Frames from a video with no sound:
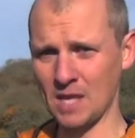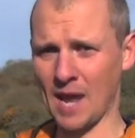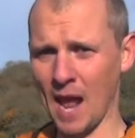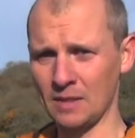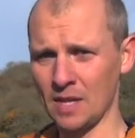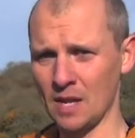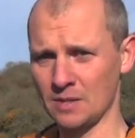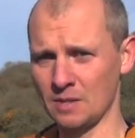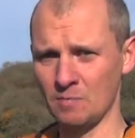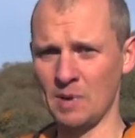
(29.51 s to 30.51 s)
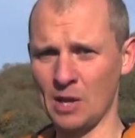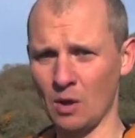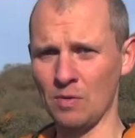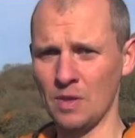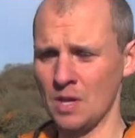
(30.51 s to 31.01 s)
the candidates, and being
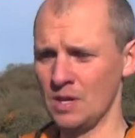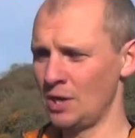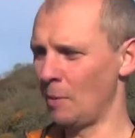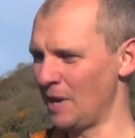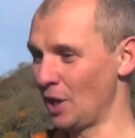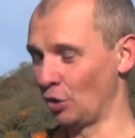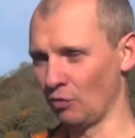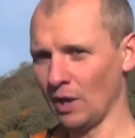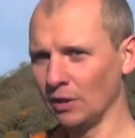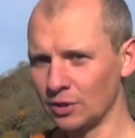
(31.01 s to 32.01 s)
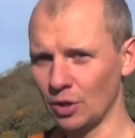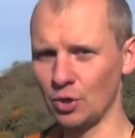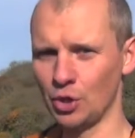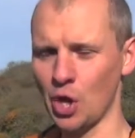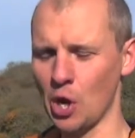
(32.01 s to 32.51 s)
on, you know, being grilled and
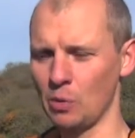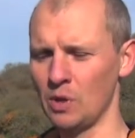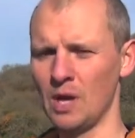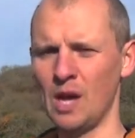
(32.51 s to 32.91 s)
on show.